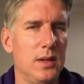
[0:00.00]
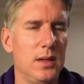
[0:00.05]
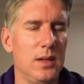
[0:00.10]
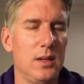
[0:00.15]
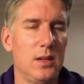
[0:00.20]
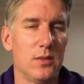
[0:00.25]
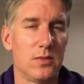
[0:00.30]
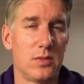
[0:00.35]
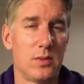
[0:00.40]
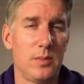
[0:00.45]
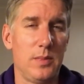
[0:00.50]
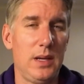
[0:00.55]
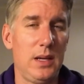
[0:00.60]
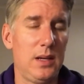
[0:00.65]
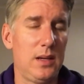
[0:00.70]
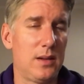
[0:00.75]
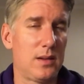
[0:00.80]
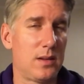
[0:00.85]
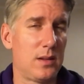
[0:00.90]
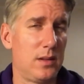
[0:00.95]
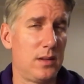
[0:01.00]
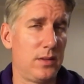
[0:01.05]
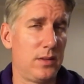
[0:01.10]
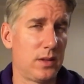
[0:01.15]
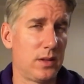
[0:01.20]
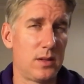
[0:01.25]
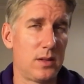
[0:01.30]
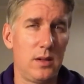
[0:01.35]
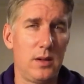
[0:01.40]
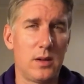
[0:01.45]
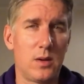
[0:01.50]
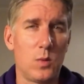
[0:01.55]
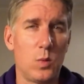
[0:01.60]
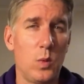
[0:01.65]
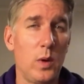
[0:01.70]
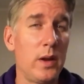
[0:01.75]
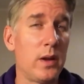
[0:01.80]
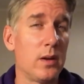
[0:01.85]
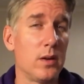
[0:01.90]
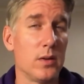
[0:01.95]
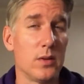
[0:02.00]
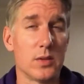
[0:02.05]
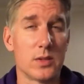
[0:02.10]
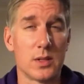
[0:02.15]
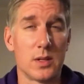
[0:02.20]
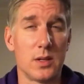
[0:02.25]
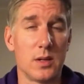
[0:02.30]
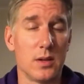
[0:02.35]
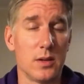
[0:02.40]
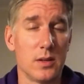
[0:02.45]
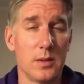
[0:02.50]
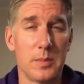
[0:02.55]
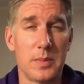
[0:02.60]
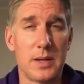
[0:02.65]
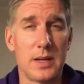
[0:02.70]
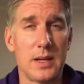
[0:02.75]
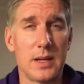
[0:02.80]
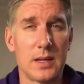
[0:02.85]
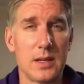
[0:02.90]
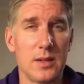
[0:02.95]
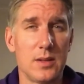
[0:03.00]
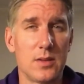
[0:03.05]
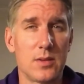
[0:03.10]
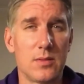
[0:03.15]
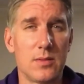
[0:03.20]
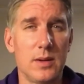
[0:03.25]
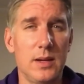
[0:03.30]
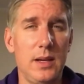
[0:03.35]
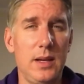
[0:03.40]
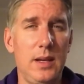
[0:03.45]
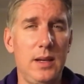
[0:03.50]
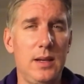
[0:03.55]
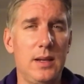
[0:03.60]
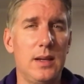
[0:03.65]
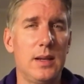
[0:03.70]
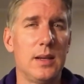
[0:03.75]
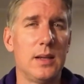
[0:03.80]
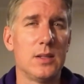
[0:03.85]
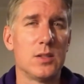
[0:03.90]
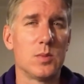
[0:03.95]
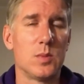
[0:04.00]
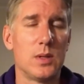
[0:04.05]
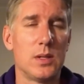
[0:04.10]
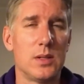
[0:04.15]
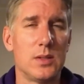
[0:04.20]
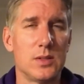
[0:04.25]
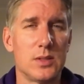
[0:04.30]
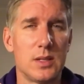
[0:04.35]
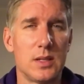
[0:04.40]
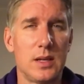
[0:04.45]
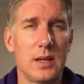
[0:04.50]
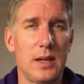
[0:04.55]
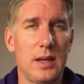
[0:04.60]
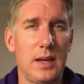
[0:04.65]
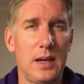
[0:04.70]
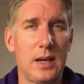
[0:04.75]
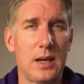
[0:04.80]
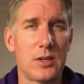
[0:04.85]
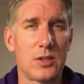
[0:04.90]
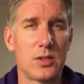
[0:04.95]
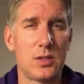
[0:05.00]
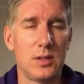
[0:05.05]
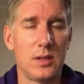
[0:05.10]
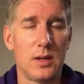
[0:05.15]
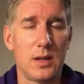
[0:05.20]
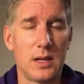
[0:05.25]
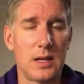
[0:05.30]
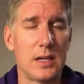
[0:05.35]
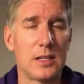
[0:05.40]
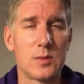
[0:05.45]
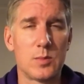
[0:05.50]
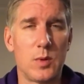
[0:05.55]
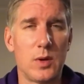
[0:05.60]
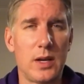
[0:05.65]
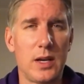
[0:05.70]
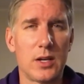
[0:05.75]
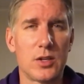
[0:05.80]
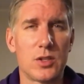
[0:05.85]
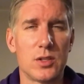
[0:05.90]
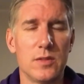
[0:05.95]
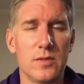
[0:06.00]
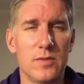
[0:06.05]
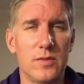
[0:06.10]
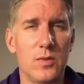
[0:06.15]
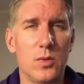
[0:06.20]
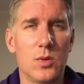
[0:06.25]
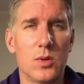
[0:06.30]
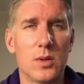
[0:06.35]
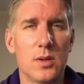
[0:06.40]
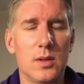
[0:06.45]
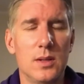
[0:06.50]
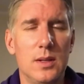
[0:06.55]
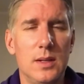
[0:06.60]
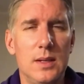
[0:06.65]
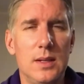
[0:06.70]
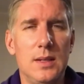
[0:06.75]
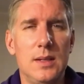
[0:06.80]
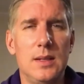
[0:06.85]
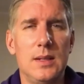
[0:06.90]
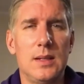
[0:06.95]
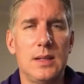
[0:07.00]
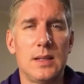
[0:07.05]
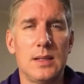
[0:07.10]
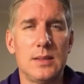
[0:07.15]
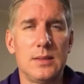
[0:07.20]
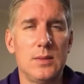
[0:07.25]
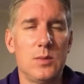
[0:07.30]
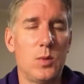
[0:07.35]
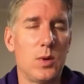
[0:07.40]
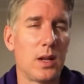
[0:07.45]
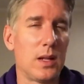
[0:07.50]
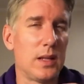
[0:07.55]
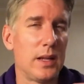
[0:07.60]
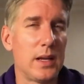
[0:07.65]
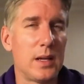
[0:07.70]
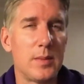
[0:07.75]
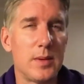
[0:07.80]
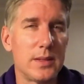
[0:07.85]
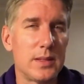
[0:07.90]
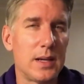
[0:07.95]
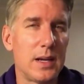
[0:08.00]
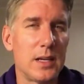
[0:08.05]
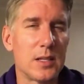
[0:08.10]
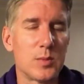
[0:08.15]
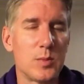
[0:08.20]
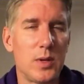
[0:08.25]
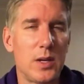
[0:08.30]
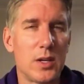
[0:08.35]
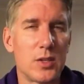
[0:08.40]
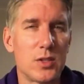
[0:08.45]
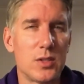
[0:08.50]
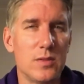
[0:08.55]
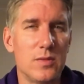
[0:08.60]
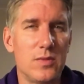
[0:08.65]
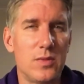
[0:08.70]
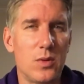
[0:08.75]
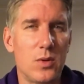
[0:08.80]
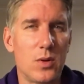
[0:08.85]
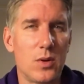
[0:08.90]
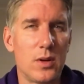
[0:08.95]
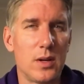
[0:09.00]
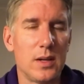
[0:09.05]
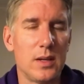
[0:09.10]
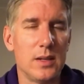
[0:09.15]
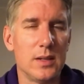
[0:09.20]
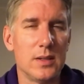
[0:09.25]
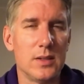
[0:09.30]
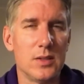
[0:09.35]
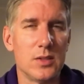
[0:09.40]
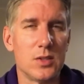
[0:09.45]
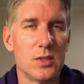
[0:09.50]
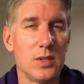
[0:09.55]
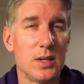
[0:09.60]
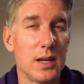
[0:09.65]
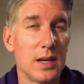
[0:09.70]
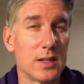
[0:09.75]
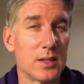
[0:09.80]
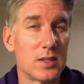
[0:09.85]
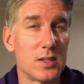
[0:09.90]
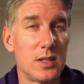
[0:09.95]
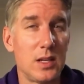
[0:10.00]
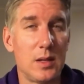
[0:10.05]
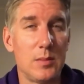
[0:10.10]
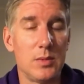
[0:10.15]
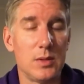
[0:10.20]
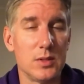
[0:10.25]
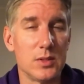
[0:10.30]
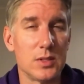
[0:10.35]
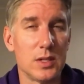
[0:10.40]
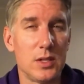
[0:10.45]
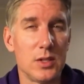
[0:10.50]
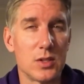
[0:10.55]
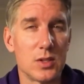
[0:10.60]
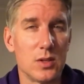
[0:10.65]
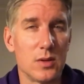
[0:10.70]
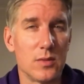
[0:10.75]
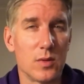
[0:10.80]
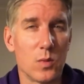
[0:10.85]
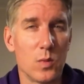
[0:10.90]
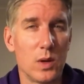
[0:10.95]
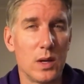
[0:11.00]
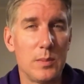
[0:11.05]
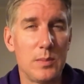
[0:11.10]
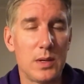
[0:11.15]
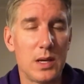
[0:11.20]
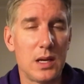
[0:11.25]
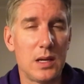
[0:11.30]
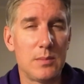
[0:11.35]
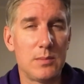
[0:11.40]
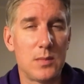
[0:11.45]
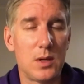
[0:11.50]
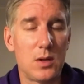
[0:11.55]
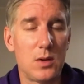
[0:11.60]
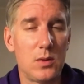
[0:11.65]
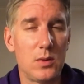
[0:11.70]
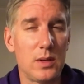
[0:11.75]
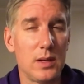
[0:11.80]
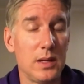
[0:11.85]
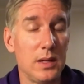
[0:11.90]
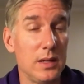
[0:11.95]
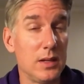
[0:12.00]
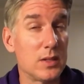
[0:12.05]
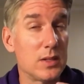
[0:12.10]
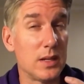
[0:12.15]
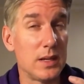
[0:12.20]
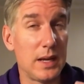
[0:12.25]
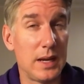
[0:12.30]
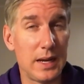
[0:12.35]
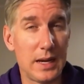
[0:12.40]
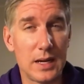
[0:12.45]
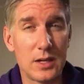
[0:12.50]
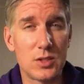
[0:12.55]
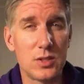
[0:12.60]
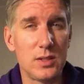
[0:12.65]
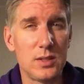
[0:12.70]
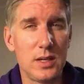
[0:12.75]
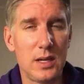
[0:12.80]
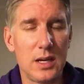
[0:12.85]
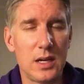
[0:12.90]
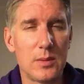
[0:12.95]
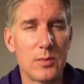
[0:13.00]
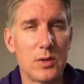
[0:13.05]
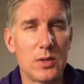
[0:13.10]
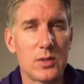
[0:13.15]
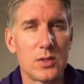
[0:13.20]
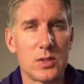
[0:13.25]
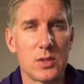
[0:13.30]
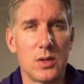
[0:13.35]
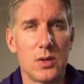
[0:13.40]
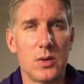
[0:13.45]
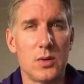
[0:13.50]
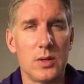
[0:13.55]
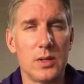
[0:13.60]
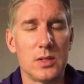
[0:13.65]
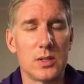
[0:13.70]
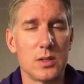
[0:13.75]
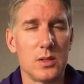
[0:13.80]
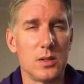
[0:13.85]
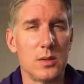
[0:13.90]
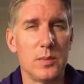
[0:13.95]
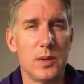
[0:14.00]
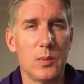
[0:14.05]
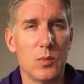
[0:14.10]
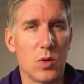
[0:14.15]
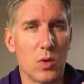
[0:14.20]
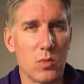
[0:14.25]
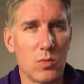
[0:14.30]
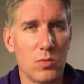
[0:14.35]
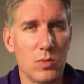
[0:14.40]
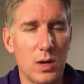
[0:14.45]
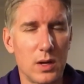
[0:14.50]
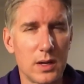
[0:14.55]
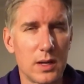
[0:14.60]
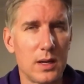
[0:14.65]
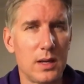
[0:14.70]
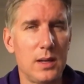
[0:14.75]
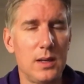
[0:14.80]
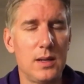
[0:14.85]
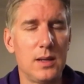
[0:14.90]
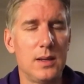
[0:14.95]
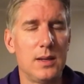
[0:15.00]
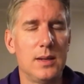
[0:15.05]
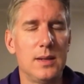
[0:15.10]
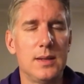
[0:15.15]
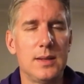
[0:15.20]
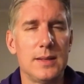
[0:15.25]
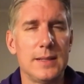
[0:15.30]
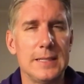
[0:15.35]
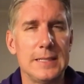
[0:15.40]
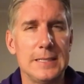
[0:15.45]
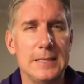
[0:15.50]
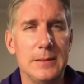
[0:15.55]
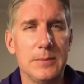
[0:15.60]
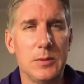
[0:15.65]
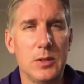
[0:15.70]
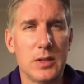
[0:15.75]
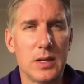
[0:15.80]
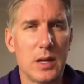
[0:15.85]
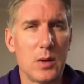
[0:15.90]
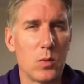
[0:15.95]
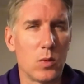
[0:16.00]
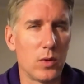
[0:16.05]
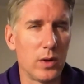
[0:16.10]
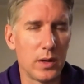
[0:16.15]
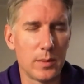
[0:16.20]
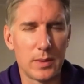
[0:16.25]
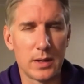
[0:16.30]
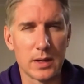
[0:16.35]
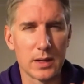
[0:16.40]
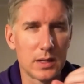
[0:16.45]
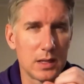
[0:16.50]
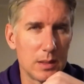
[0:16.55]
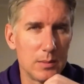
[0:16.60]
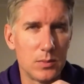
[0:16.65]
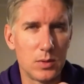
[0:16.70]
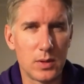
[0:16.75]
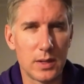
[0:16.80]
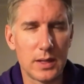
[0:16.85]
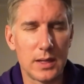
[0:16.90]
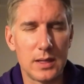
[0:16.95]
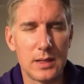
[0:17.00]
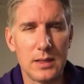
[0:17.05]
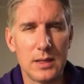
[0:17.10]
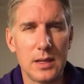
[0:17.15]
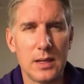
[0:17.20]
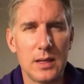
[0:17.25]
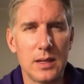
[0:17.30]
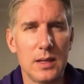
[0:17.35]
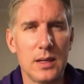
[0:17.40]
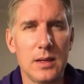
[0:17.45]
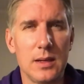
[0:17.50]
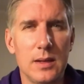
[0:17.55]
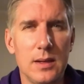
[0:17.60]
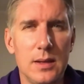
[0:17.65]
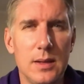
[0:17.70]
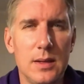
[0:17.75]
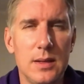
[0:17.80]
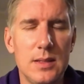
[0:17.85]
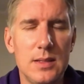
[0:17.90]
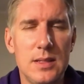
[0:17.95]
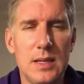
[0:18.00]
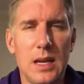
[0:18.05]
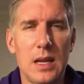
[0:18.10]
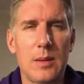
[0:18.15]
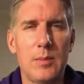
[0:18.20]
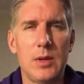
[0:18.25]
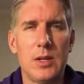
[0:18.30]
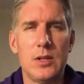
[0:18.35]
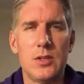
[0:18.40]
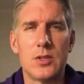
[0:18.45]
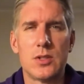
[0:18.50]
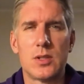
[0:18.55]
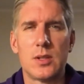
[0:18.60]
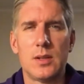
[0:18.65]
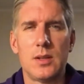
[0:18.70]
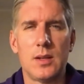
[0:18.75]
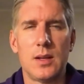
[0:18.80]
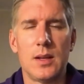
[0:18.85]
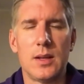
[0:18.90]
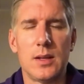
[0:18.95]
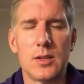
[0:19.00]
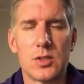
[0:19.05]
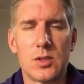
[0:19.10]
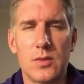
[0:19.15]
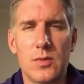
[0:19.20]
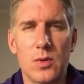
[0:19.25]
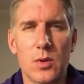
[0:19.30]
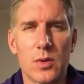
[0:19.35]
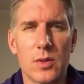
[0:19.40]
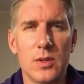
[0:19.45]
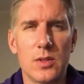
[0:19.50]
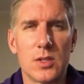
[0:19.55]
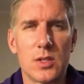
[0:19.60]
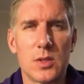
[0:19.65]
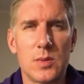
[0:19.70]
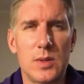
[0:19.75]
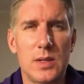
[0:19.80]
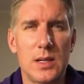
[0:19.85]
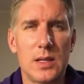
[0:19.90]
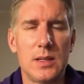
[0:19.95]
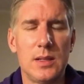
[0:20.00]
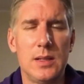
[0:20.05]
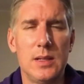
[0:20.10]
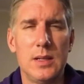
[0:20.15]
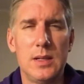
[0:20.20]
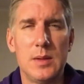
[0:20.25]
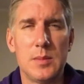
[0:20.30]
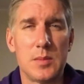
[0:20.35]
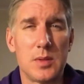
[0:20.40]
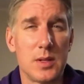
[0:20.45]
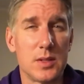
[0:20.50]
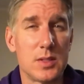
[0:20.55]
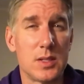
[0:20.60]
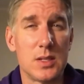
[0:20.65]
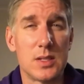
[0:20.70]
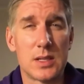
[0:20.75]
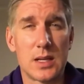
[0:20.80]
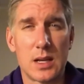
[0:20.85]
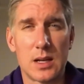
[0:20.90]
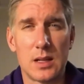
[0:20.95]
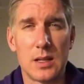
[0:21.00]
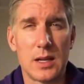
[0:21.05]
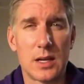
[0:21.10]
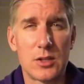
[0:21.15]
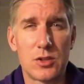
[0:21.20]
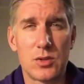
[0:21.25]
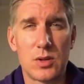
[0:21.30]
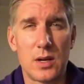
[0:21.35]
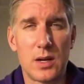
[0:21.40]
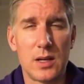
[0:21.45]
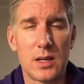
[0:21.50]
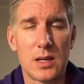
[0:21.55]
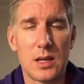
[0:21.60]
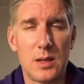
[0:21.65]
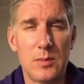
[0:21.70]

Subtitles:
You know, for me, the clear winners are the Pocket 3 as well as the Osmo Action 4. What I like about the Osmo Action 4 is you got stabilization over webcam mode. It is an action camera, so it's a little bit more rugged. You're not worried about a gimbal head getting damaged, so forth and so on. Plus, it's got electronic